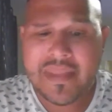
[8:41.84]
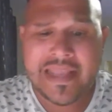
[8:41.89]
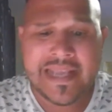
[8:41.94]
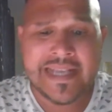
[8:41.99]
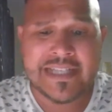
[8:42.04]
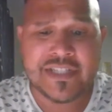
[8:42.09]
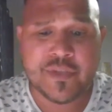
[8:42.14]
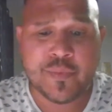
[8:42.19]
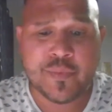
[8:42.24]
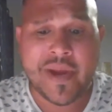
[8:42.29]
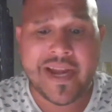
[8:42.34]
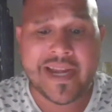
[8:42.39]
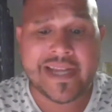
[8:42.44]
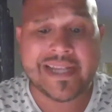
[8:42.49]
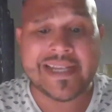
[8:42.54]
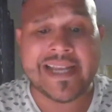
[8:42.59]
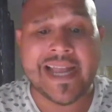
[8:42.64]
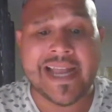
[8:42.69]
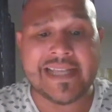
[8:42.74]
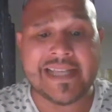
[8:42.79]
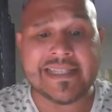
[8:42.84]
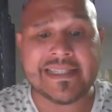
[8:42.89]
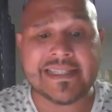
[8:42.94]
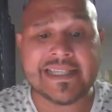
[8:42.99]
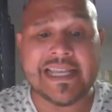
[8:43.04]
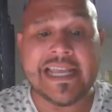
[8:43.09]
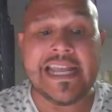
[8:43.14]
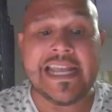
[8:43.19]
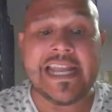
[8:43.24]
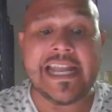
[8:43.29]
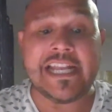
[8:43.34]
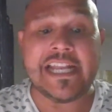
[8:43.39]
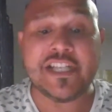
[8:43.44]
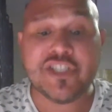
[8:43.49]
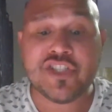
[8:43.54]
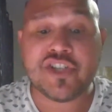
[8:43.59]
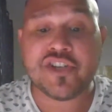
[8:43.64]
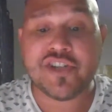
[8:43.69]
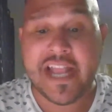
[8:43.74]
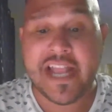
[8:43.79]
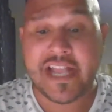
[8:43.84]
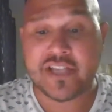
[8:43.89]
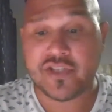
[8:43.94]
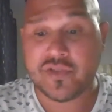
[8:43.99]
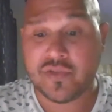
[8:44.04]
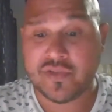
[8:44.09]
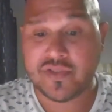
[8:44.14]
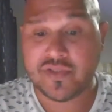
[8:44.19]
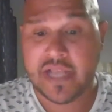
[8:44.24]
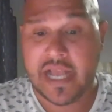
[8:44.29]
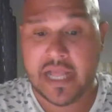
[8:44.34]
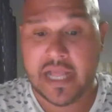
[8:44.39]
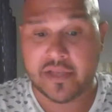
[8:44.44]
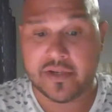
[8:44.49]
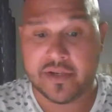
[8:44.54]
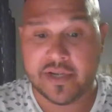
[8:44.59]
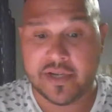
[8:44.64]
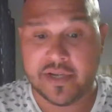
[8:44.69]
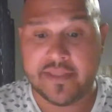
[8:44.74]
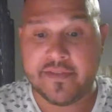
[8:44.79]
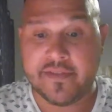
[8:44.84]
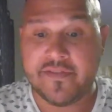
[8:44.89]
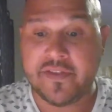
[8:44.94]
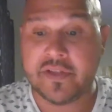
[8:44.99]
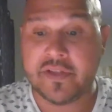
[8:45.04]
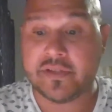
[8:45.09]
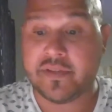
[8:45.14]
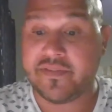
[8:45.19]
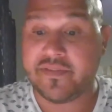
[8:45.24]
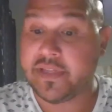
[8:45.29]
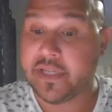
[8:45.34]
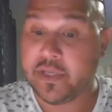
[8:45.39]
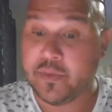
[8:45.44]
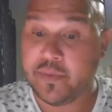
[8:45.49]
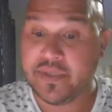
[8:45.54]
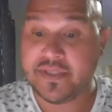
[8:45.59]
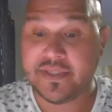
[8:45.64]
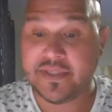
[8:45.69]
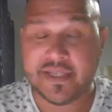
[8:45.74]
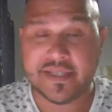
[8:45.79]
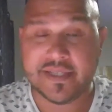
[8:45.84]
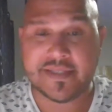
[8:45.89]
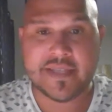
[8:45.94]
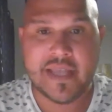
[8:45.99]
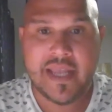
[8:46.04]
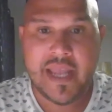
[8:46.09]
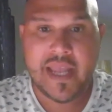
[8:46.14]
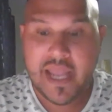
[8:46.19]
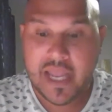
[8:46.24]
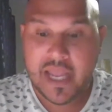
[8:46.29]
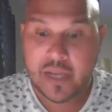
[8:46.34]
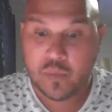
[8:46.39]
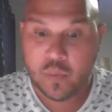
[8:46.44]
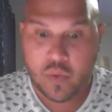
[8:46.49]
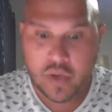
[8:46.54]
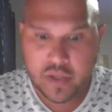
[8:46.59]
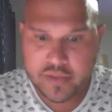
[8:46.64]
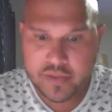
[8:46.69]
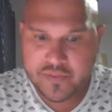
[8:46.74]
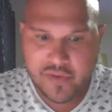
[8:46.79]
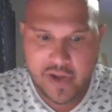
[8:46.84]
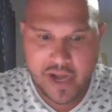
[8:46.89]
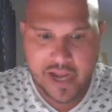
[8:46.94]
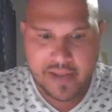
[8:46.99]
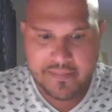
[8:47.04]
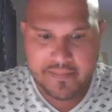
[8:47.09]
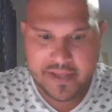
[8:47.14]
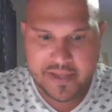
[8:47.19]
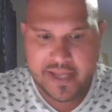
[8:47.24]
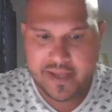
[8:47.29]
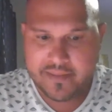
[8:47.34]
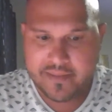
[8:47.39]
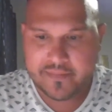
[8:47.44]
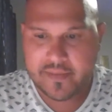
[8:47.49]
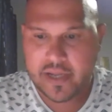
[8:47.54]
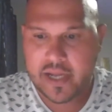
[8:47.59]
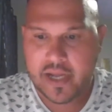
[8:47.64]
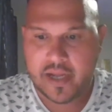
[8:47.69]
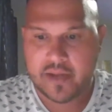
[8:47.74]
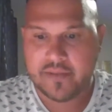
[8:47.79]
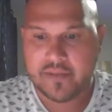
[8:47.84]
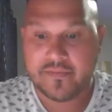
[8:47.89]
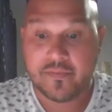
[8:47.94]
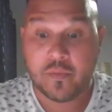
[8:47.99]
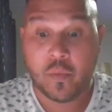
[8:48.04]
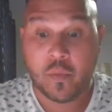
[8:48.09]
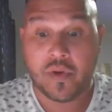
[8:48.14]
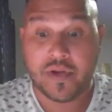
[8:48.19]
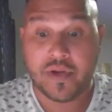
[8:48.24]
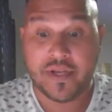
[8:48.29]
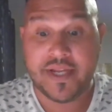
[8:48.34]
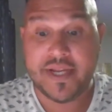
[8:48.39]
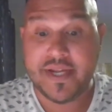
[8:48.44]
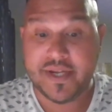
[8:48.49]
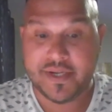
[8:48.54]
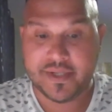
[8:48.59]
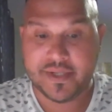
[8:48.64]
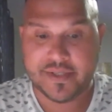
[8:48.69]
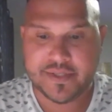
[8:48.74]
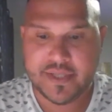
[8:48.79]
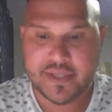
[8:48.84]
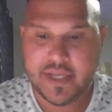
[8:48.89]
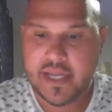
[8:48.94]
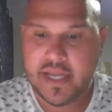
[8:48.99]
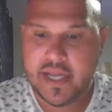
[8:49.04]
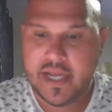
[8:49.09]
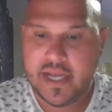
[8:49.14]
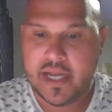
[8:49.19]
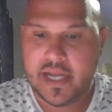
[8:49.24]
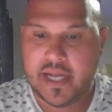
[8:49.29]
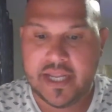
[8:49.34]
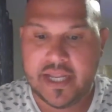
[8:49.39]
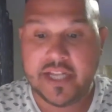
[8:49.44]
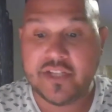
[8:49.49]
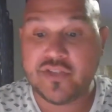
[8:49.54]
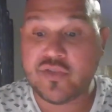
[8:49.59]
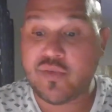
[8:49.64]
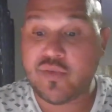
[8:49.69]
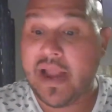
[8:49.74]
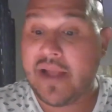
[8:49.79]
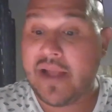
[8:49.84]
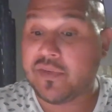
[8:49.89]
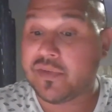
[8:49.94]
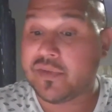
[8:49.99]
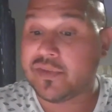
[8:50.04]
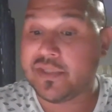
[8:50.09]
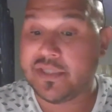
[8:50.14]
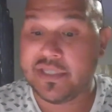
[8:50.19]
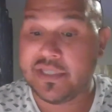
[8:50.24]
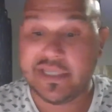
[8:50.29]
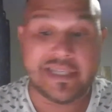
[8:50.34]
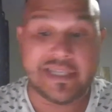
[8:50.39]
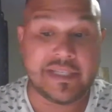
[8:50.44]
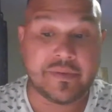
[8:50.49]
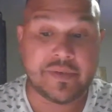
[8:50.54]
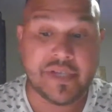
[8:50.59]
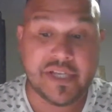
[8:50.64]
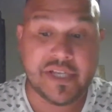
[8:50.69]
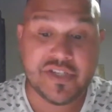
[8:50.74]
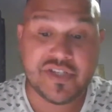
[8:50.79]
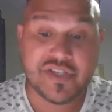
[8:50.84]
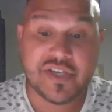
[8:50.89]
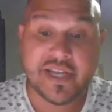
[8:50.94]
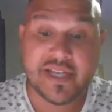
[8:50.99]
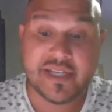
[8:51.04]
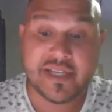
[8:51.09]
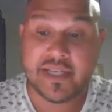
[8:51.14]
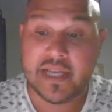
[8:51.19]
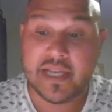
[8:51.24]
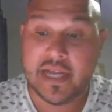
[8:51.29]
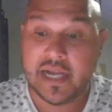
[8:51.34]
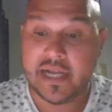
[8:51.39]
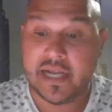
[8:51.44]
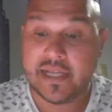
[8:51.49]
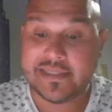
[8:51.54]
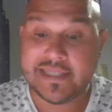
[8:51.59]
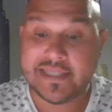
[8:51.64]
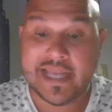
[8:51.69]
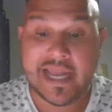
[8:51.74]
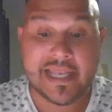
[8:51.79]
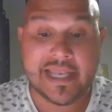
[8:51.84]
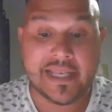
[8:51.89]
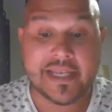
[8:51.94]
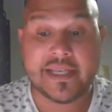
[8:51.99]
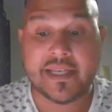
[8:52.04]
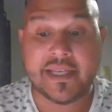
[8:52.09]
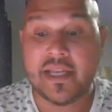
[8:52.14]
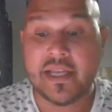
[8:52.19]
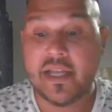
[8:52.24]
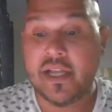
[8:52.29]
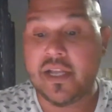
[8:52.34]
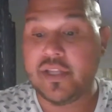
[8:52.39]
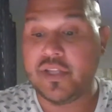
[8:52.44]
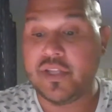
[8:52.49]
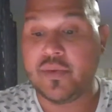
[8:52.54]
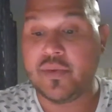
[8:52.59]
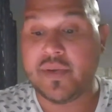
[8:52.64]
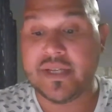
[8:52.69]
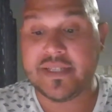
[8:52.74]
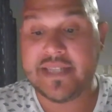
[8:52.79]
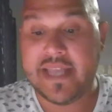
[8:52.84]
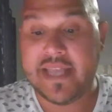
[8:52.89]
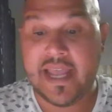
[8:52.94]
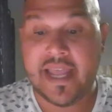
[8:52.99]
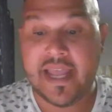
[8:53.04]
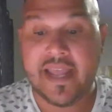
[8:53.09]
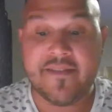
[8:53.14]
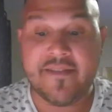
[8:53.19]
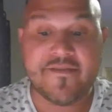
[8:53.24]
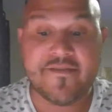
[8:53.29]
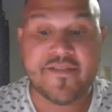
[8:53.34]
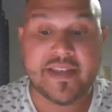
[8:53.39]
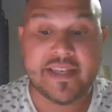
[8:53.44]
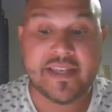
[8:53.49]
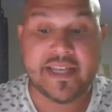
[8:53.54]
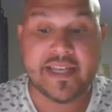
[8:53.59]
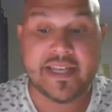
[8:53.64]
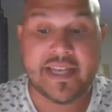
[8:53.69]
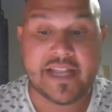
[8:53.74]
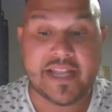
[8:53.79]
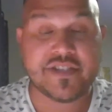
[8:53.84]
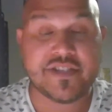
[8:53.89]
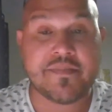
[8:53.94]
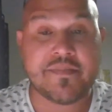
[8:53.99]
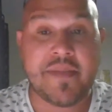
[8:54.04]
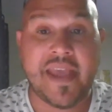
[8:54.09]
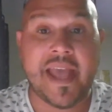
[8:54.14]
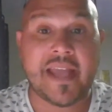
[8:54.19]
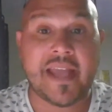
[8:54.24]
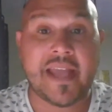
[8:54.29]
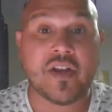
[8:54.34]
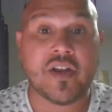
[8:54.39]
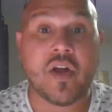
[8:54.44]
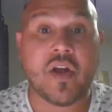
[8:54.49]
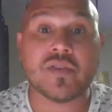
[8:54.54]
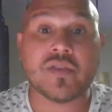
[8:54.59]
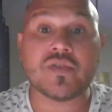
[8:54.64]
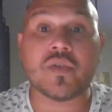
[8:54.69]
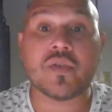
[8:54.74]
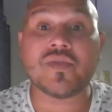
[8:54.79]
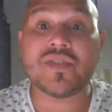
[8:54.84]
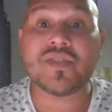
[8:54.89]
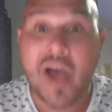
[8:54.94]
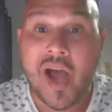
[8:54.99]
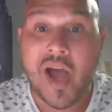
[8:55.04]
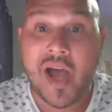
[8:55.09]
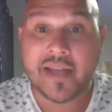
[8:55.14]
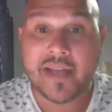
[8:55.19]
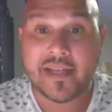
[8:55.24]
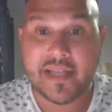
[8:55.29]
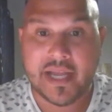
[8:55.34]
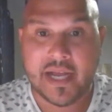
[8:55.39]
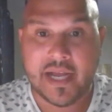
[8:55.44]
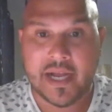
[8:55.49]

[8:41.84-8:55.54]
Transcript: He's a recognized international scholar in the field of linguistics and worked for IBM for years. He traveled to Indonesia and Thailand, USA, Finland, and Japan, and also taught